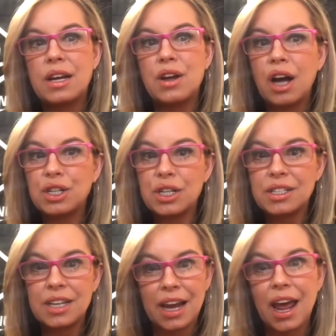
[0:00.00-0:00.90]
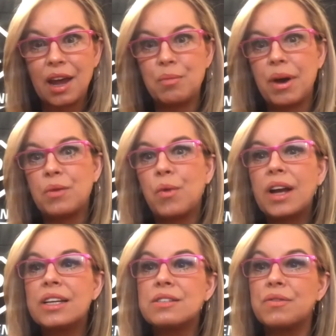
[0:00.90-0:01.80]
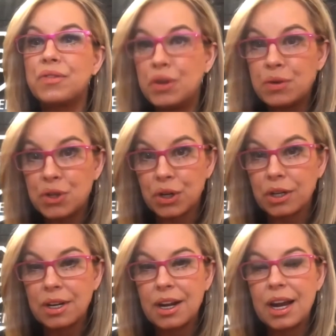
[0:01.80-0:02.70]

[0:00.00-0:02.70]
not just today, but what is the future?